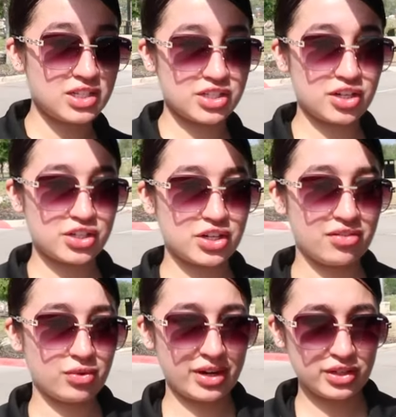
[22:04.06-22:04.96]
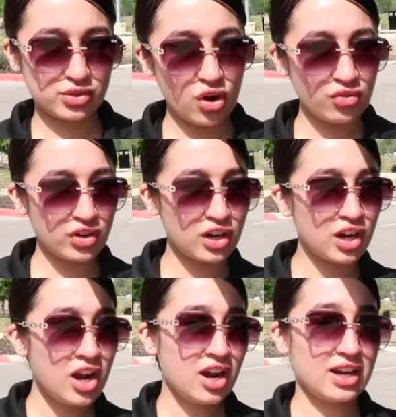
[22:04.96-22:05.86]
in search of a Range
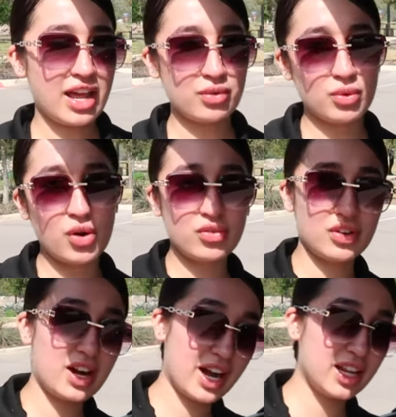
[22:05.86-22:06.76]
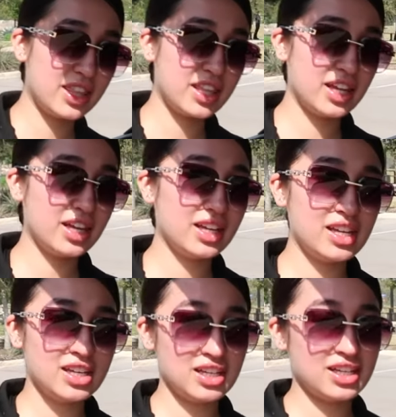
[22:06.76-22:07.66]
Rover, Land Rover, anything,
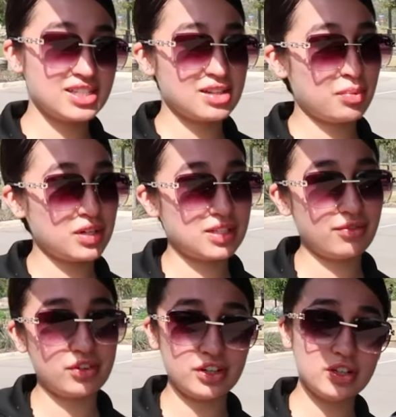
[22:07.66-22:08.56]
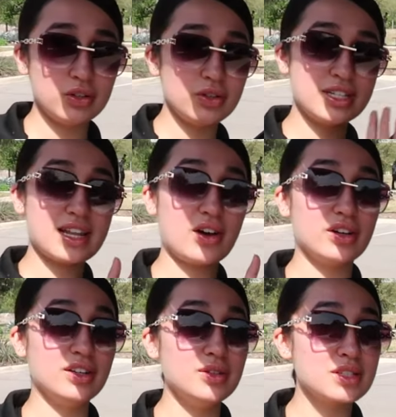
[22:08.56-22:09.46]
he is the person for you. He's
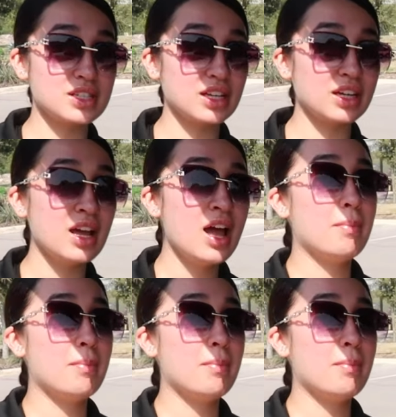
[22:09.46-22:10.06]
out in Houston.